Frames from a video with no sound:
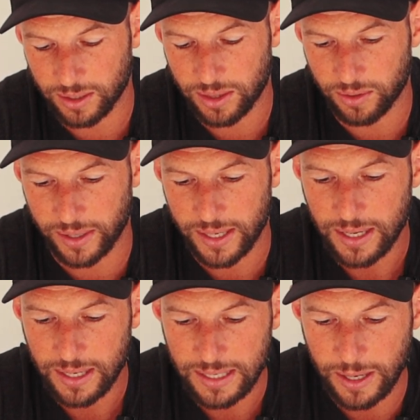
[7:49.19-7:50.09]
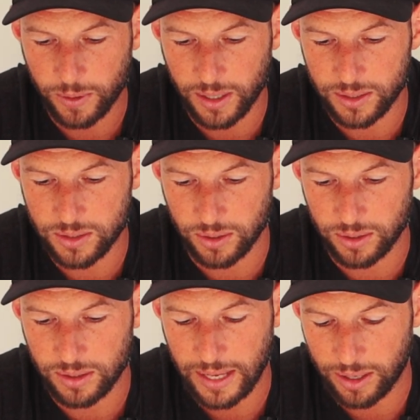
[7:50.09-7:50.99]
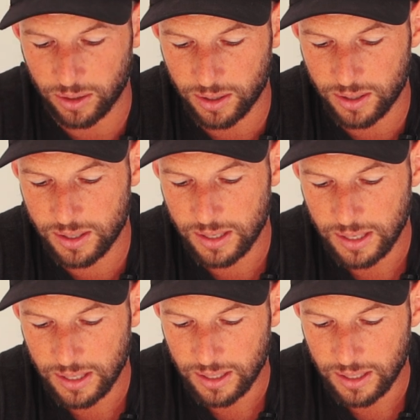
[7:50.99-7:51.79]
33. Now we're going to turn that on.